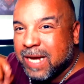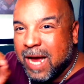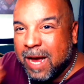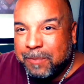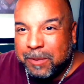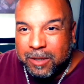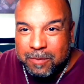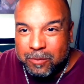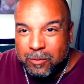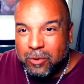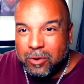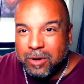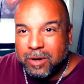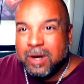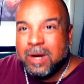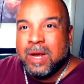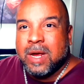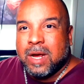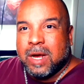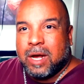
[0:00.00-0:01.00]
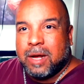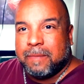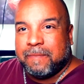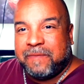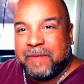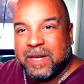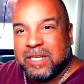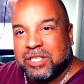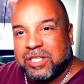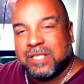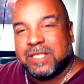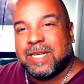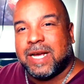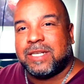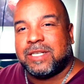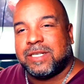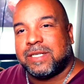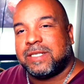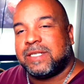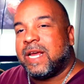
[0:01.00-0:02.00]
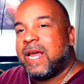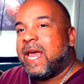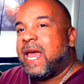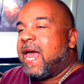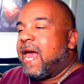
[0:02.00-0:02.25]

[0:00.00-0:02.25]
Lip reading: couple of more finishing touches.